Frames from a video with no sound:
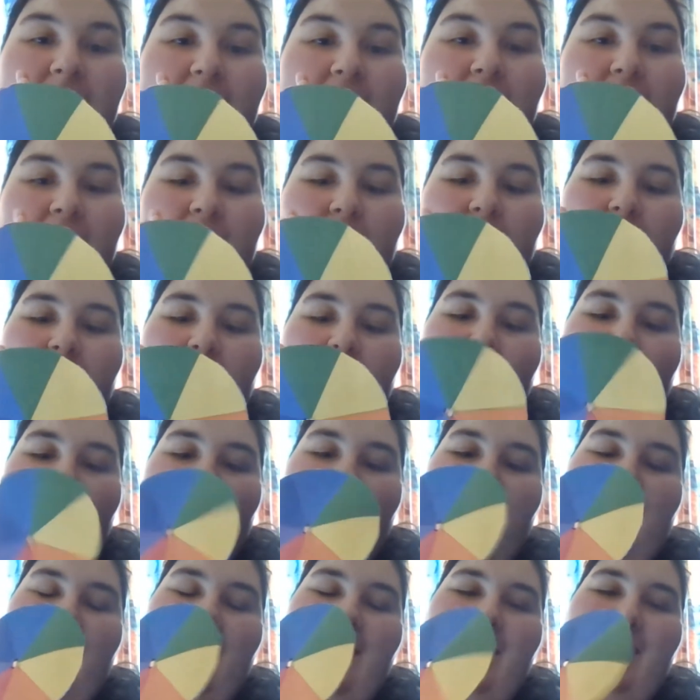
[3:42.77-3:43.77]

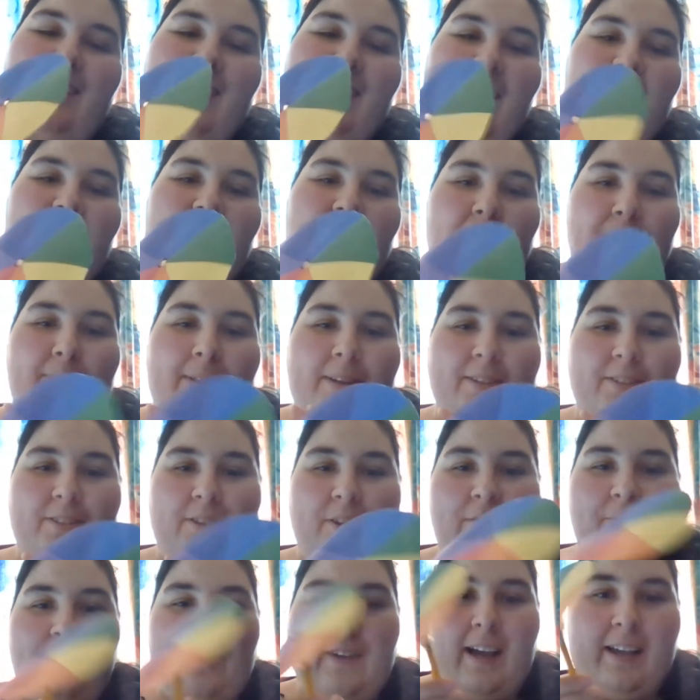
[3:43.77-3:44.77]
I went
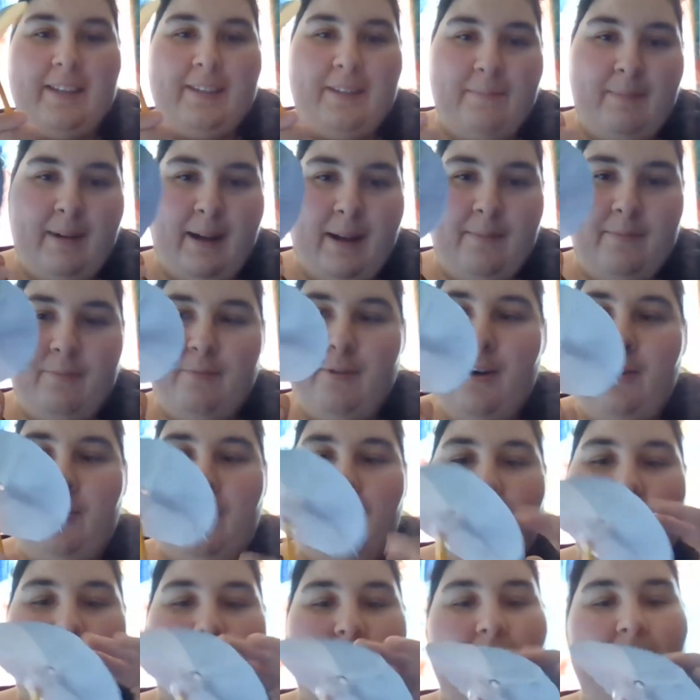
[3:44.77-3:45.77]
so fast that mine
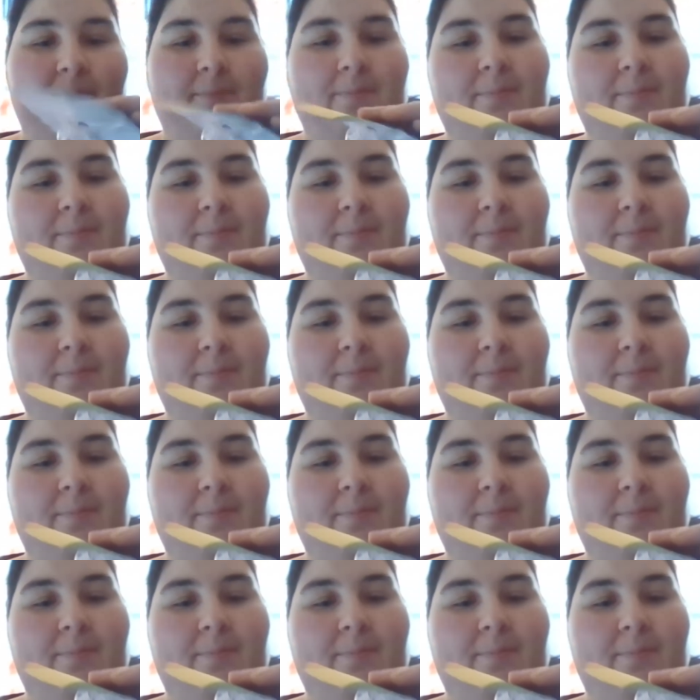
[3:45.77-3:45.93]
broke.